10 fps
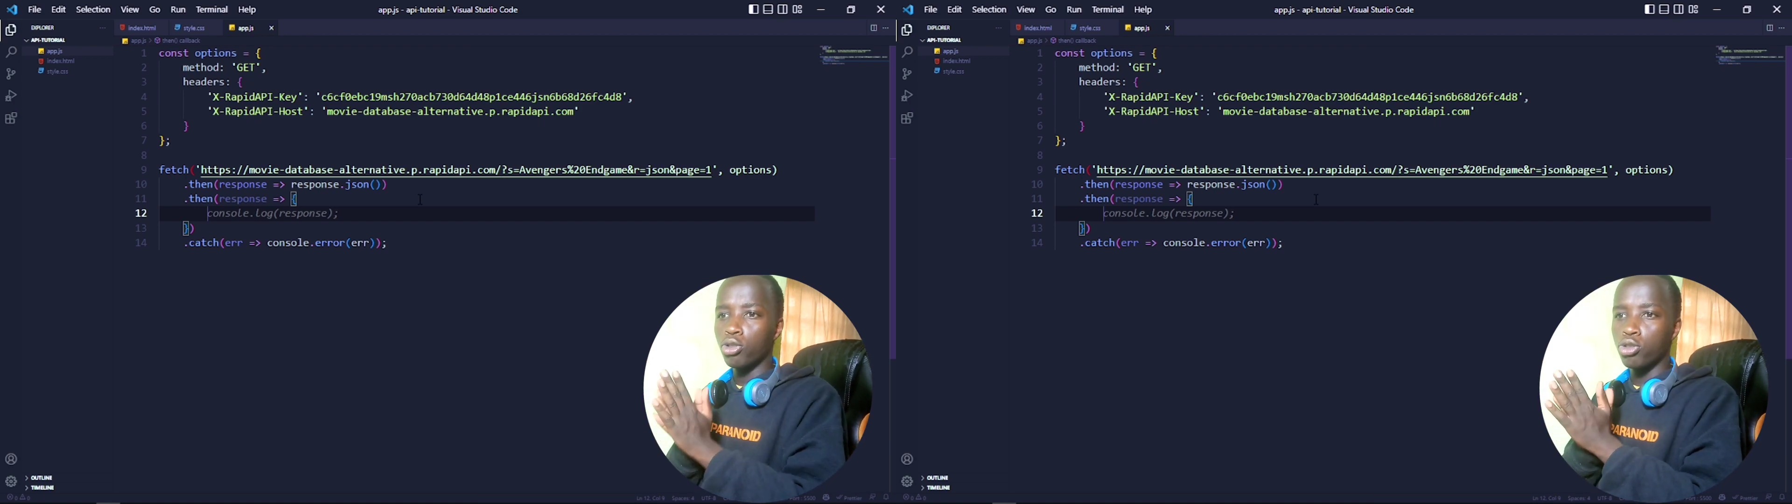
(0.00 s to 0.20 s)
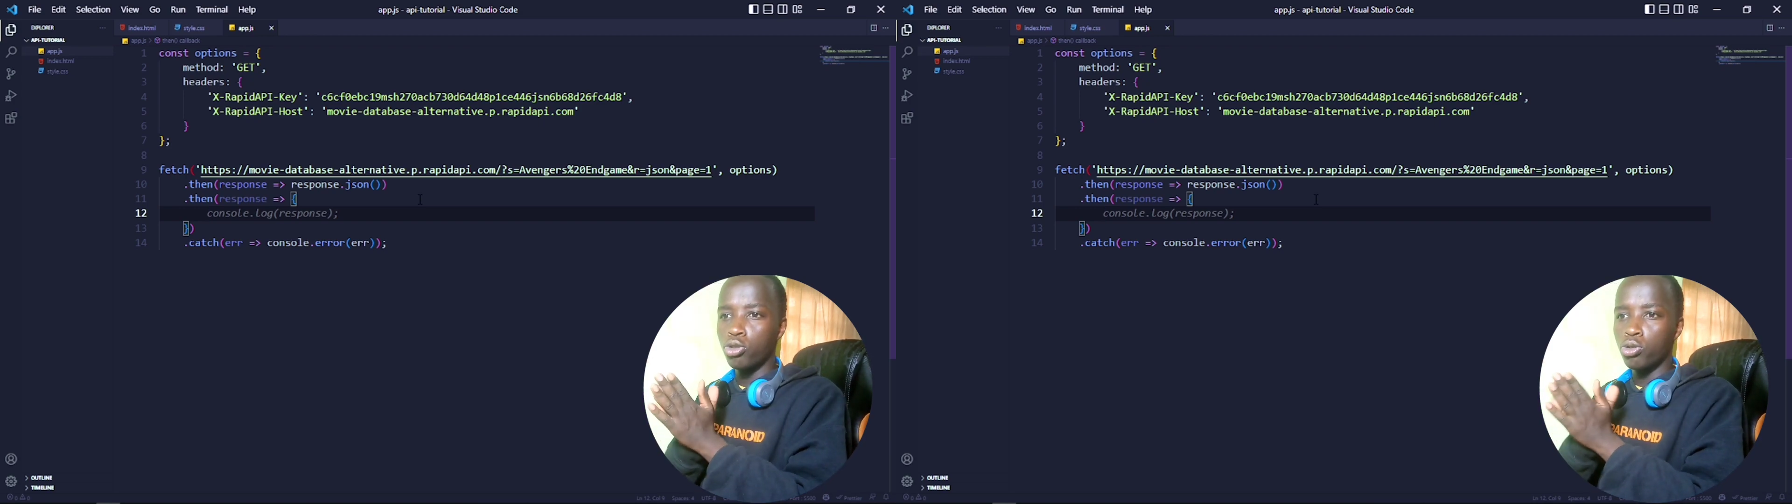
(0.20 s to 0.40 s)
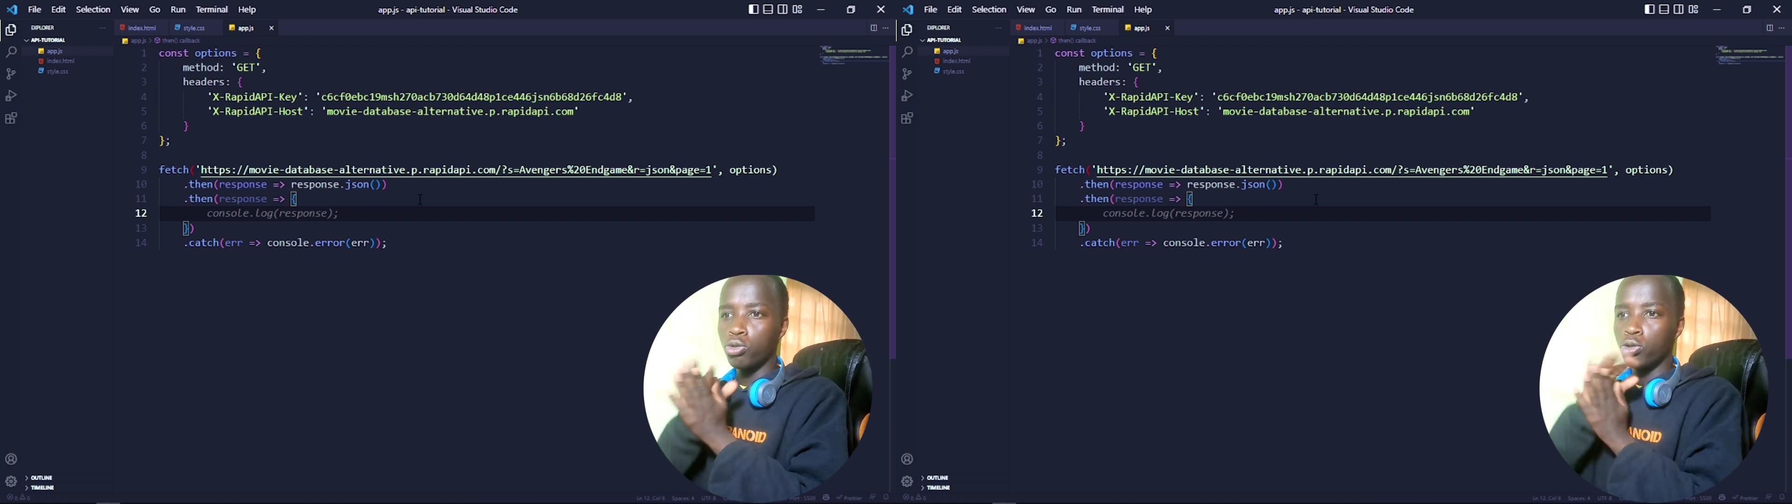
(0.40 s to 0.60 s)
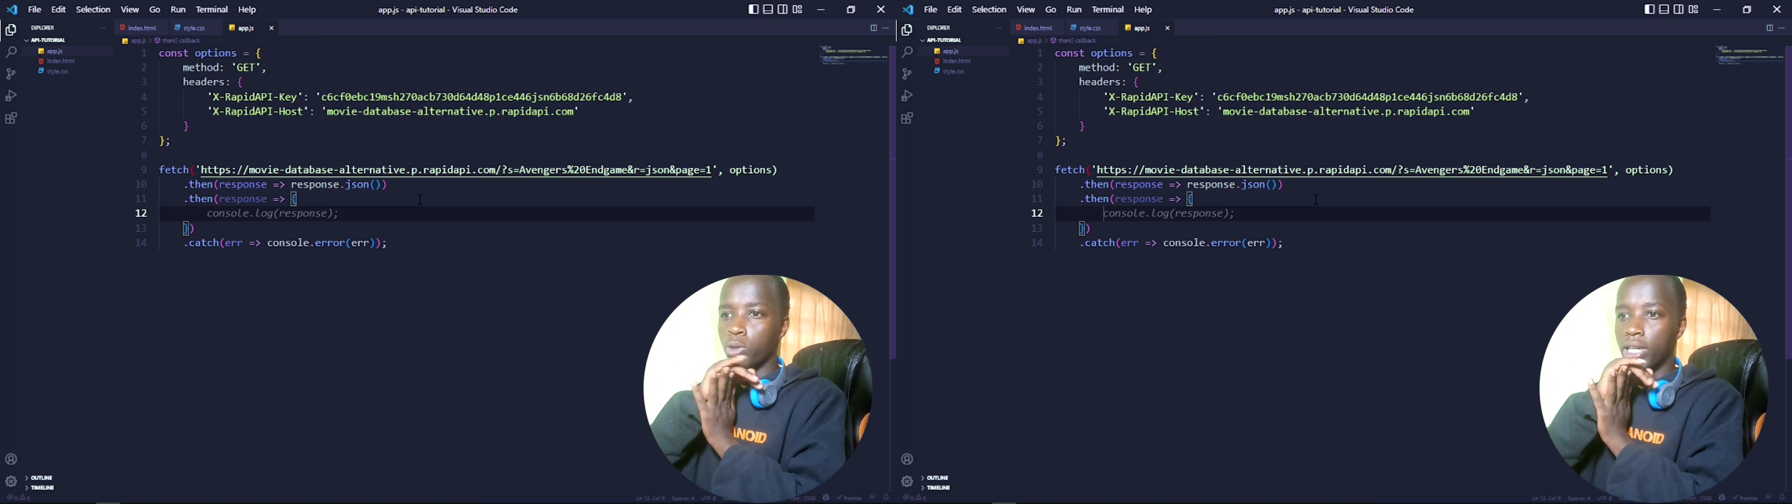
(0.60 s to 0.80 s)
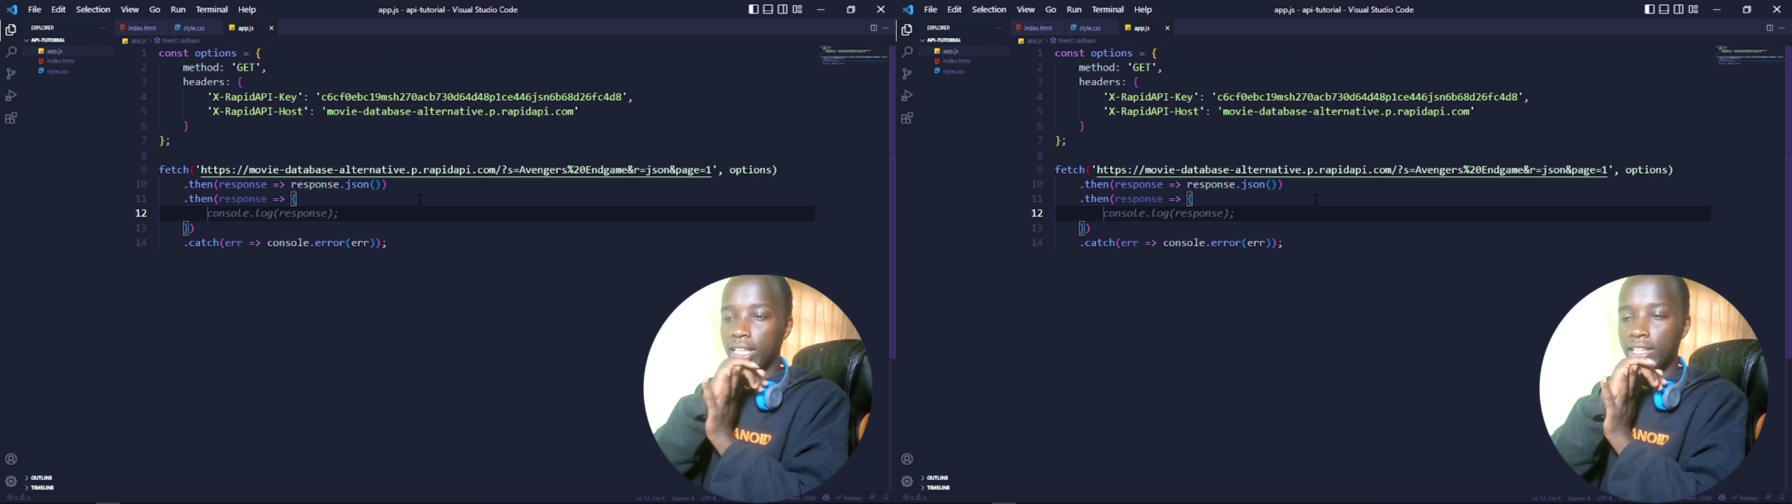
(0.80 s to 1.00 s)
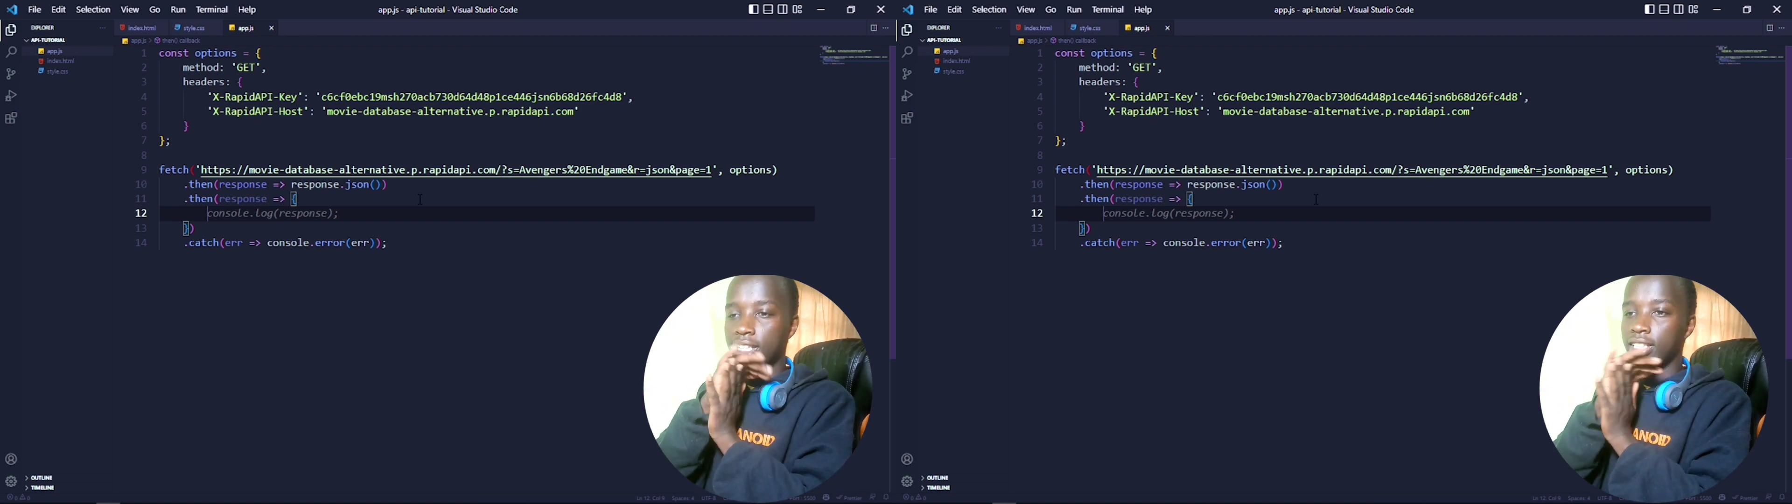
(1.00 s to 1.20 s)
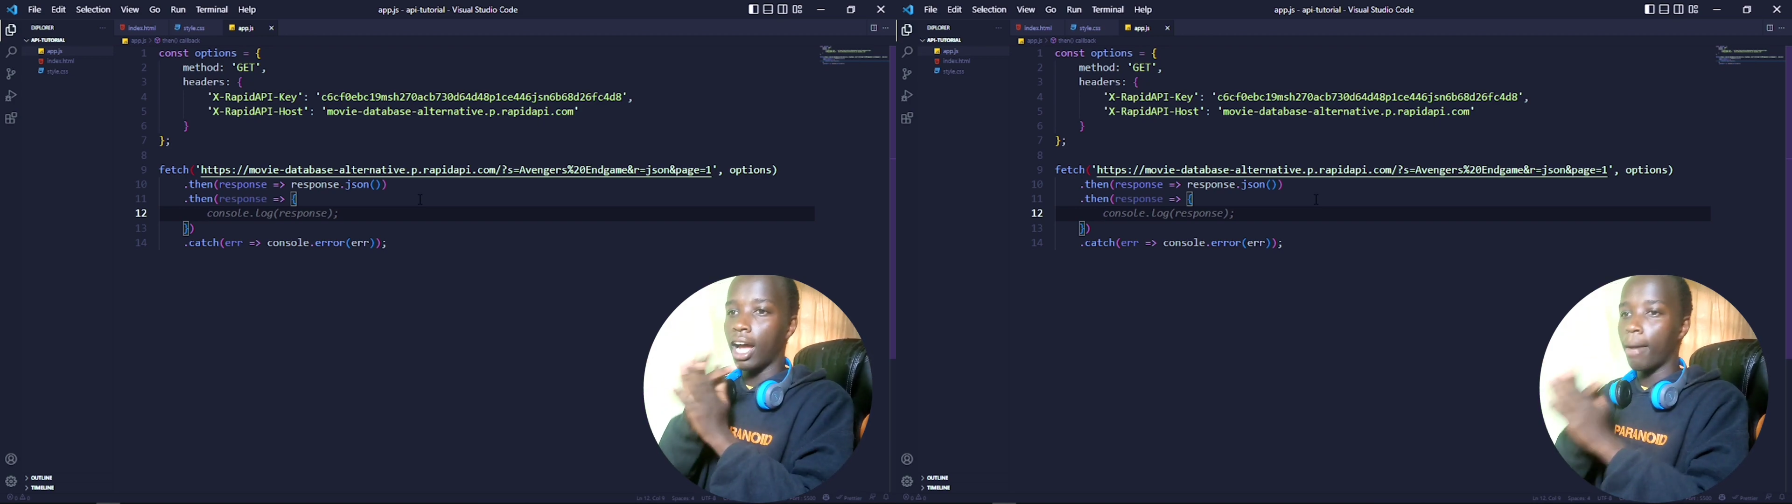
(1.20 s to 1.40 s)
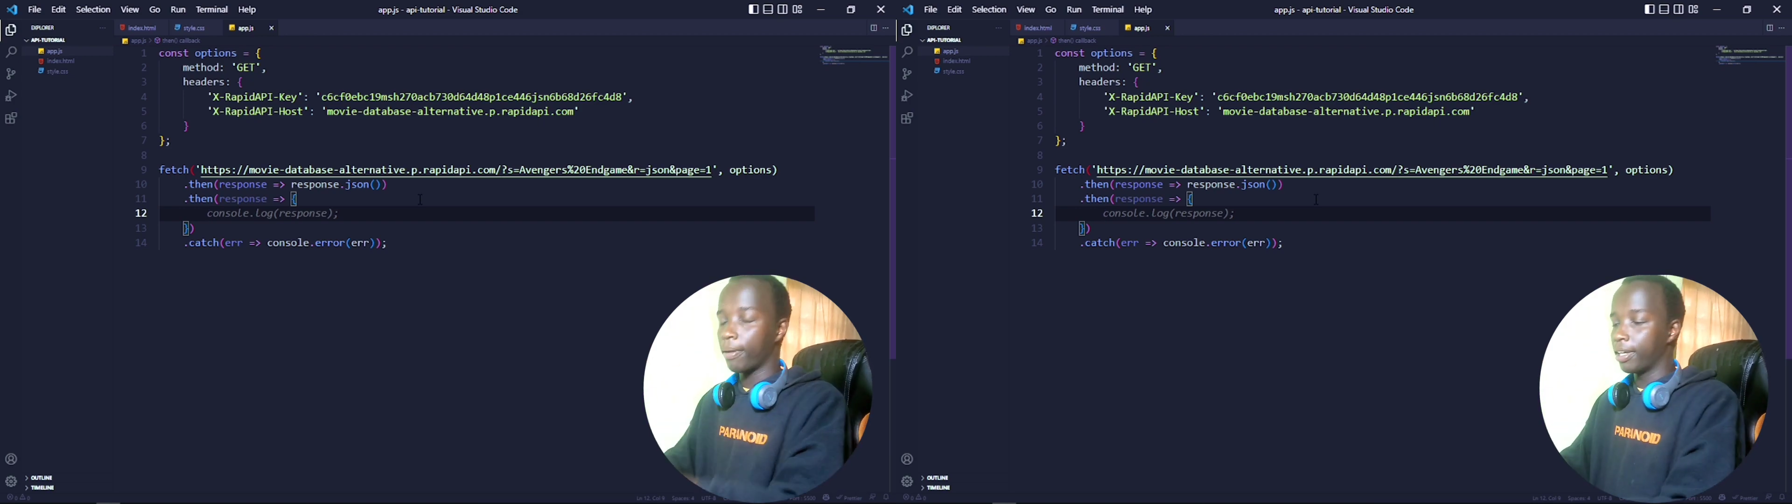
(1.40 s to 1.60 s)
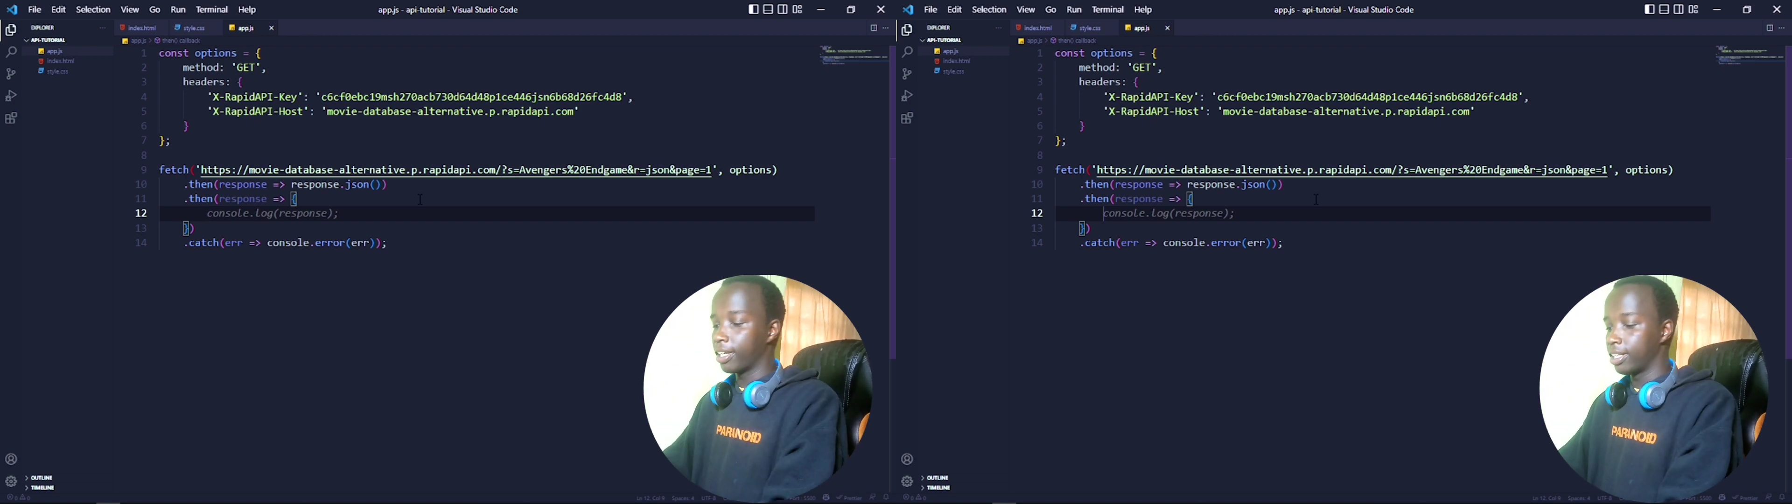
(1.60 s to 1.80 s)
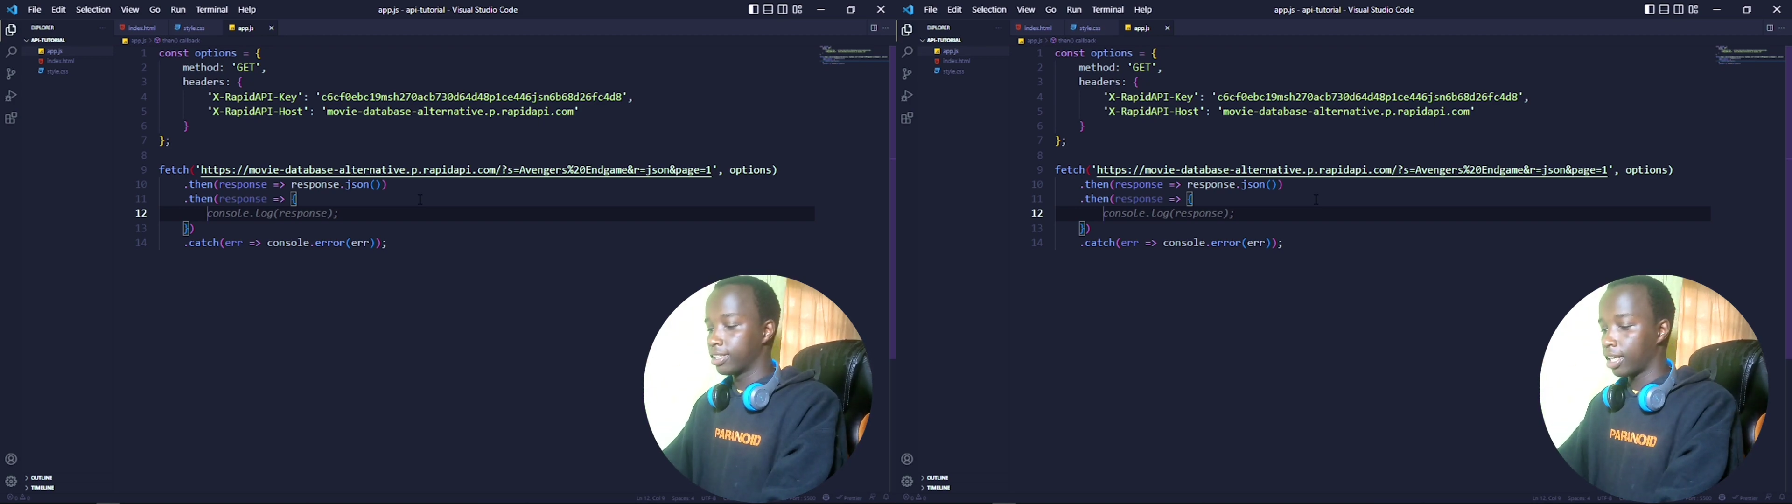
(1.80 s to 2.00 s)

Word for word: to do to get this happening is